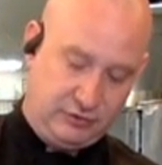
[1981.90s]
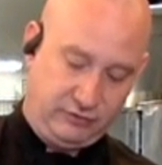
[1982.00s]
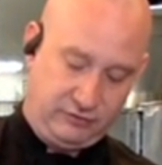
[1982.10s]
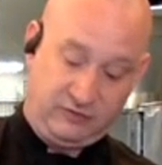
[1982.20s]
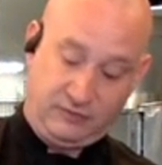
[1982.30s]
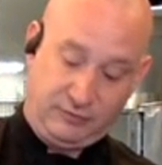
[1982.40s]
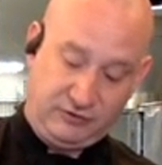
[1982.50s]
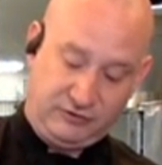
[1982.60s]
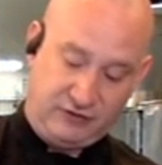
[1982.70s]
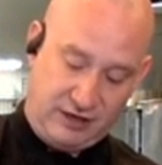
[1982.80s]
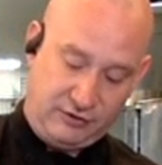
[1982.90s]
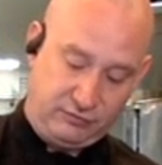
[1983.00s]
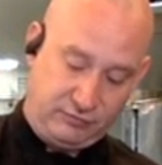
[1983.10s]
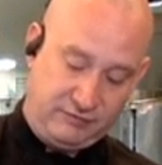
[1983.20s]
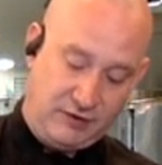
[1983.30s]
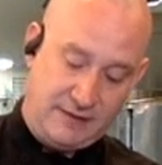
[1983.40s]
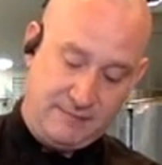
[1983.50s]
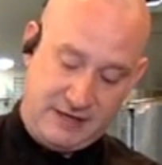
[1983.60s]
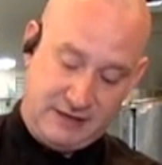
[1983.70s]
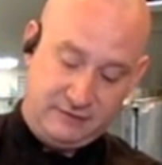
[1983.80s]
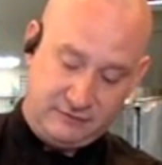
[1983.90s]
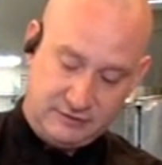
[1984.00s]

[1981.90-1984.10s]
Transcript: Simply just taking those refried beans,